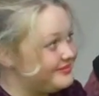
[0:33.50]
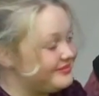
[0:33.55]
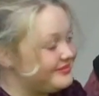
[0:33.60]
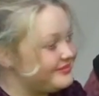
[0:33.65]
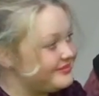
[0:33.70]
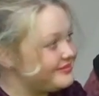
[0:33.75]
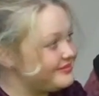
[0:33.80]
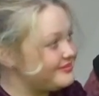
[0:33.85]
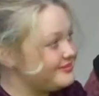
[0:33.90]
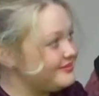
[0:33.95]

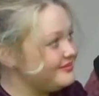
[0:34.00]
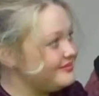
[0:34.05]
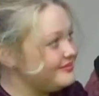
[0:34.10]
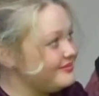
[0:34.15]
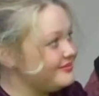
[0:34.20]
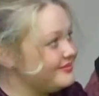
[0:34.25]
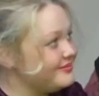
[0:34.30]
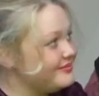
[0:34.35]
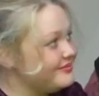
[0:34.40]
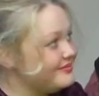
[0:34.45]

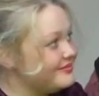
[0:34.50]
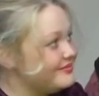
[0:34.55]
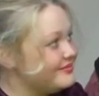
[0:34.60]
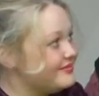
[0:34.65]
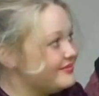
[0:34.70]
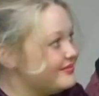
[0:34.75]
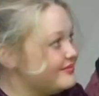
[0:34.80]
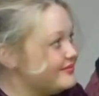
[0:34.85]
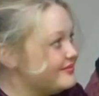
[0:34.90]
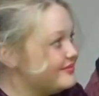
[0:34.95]

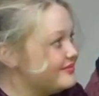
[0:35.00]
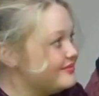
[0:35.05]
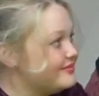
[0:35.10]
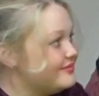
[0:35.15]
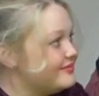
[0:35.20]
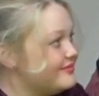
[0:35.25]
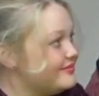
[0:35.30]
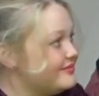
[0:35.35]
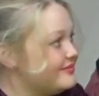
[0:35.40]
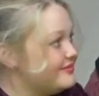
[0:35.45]

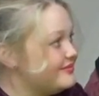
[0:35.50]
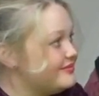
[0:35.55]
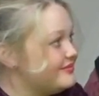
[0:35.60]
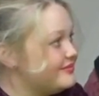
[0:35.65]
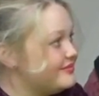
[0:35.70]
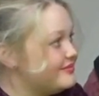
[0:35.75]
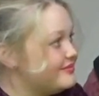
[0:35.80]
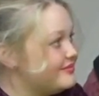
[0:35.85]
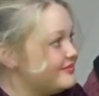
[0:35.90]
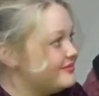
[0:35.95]

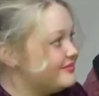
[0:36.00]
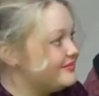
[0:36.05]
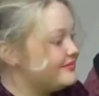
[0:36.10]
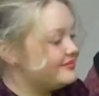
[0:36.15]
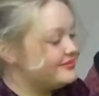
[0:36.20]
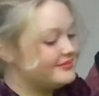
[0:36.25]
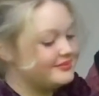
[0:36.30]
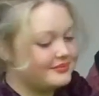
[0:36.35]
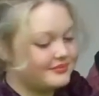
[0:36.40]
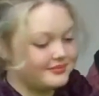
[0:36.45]

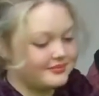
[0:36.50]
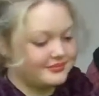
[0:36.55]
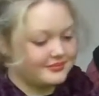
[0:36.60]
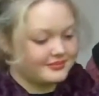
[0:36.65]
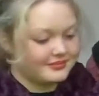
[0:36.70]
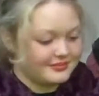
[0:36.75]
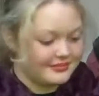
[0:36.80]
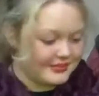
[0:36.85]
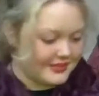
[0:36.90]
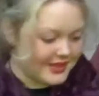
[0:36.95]

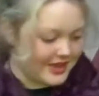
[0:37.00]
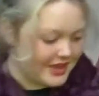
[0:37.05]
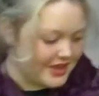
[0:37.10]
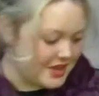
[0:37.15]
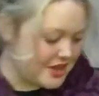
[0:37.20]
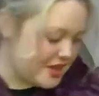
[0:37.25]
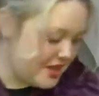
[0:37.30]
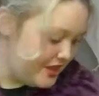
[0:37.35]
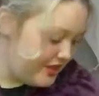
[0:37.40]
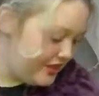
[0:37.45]

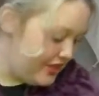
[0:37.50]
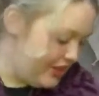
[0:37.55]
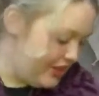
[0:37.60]
No words are spoken by the person on screen.